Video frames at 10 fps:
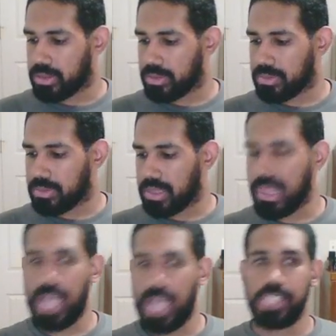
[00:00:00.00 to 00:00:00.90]
the
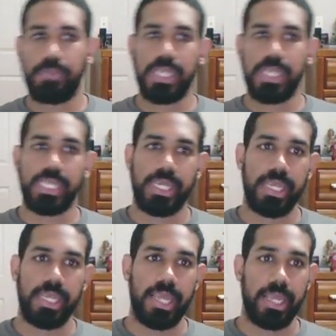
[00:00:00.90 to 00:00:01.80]
last mission he
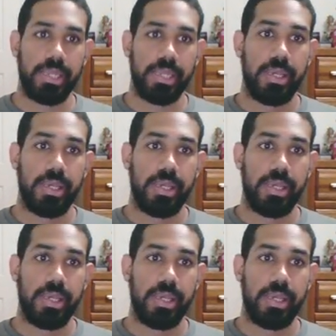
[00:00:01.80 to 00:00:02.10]
did,